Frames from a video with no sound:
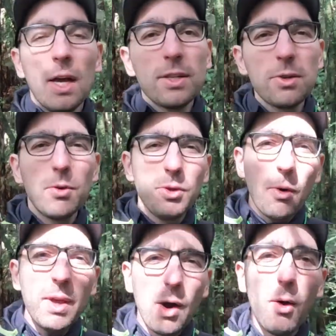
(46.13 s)
So
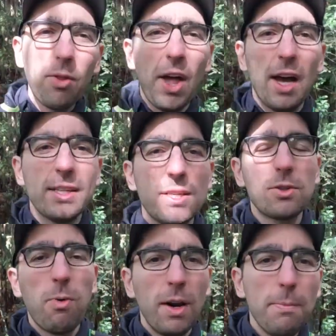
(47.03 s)
knowing all that is
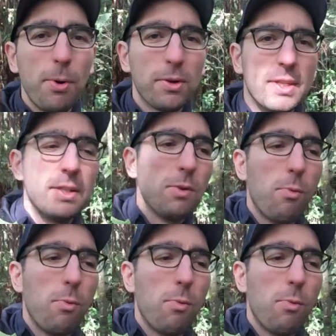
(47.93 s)
quite important